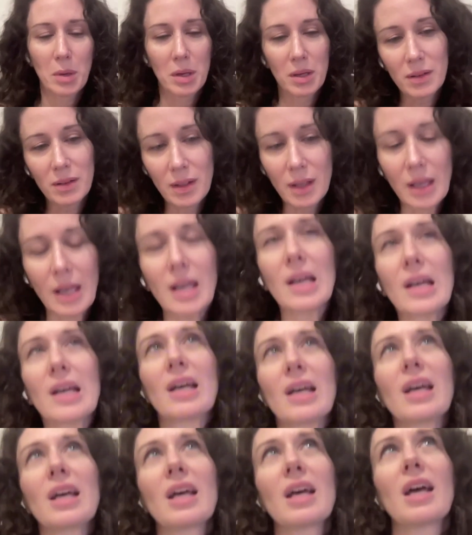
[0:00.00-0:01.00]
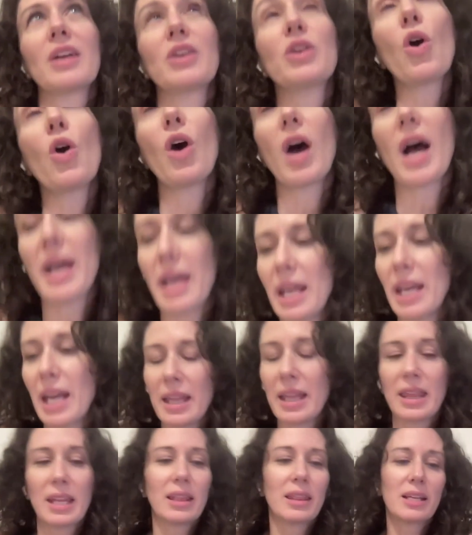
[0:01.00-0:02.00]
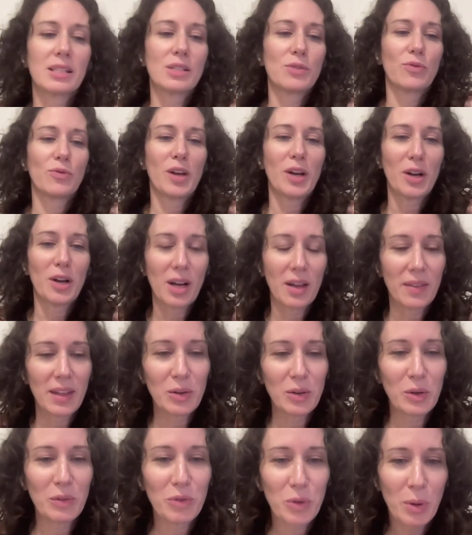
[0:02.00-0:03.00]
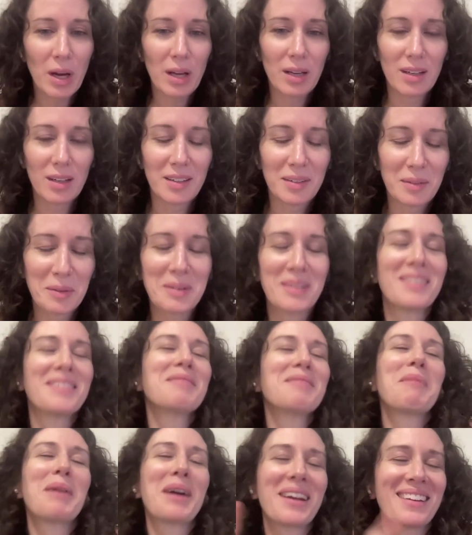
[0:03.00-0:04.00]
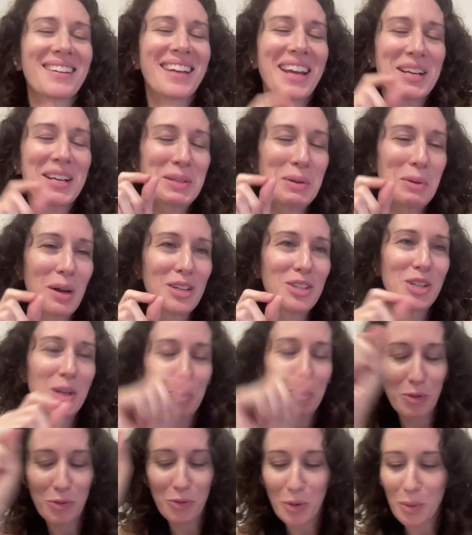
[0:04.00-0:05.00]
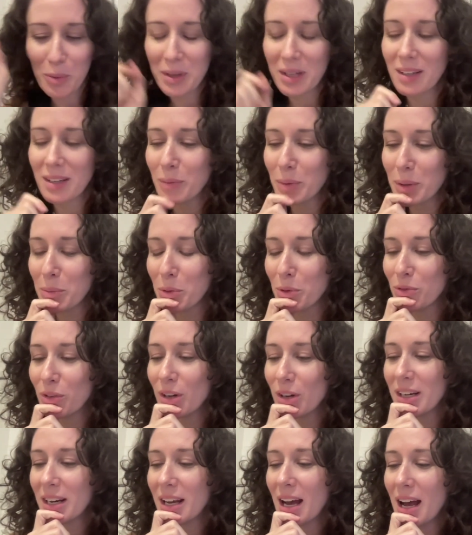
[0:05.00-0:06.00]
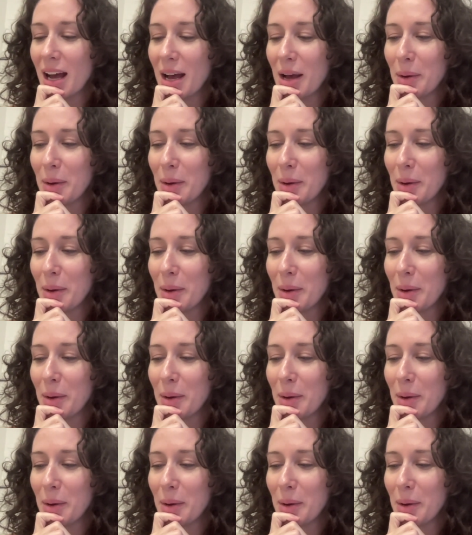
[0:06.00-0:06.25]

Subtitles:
Amazing. No, I think that's fair. And then if you add my next question before we move on,